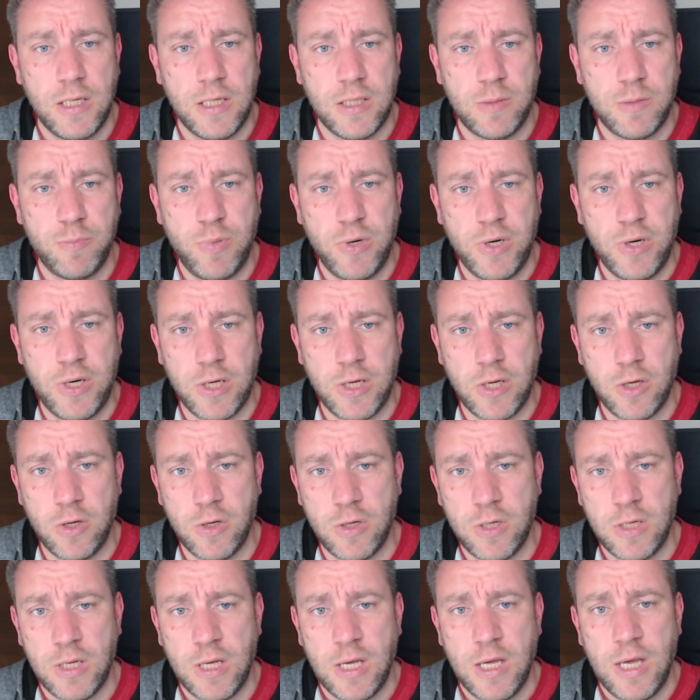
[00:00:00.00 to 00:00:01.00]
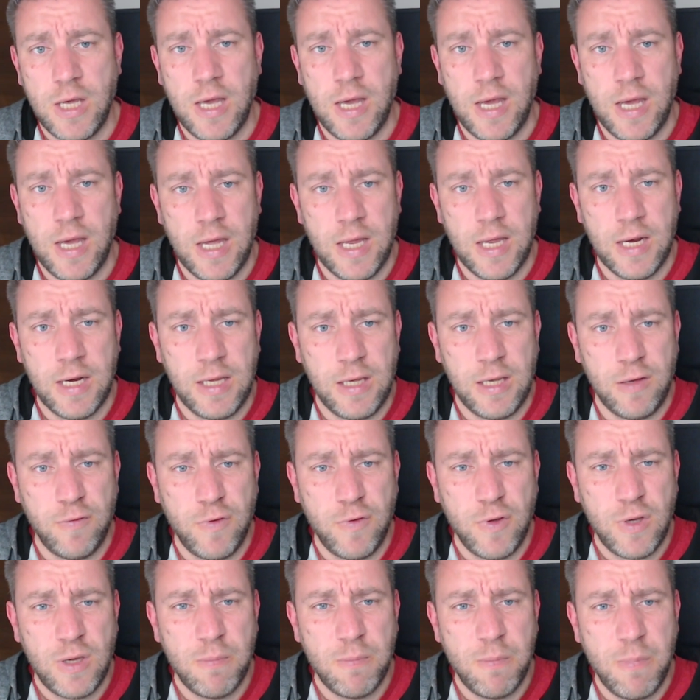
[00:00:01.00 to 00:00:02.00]
pretty good. And if
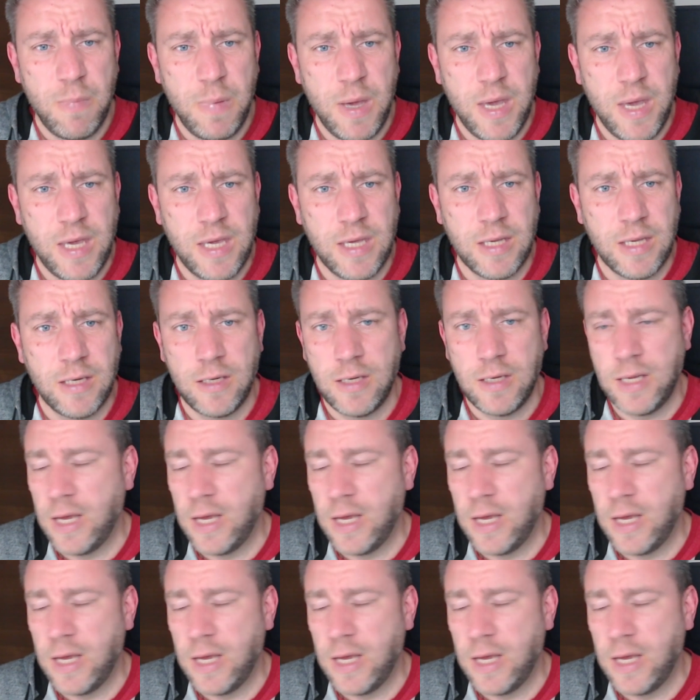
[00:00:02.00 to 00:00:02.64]
you can make it,